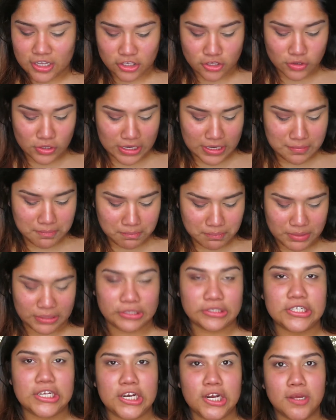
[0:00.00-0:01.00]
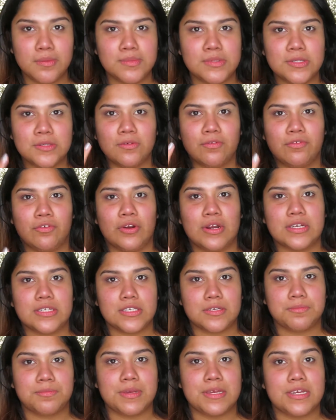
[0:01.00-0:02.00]
you can build it up for it
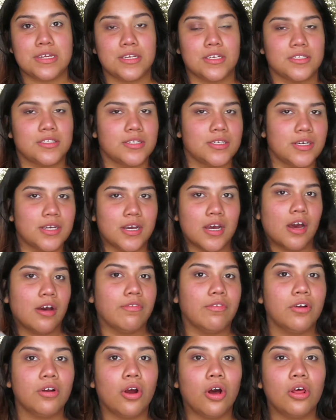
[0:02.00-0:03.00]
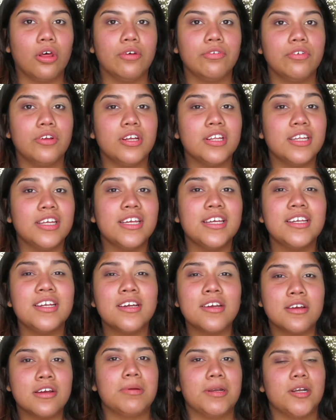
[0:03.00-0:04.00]
to cover all of your
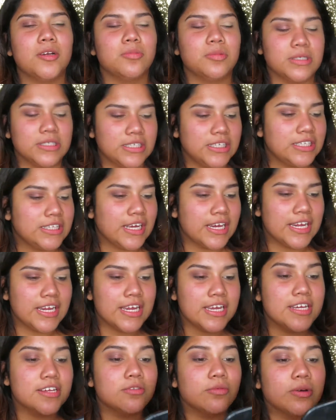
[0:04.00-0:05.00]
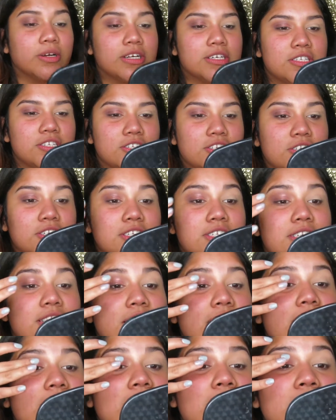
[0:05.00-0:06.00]
lid, but I really like it where it's just
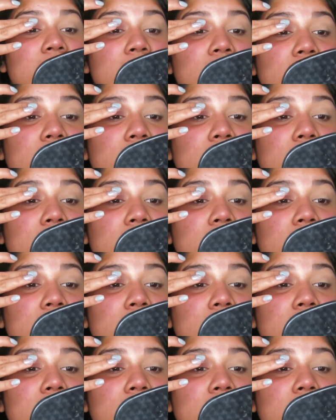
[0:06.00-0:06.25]
like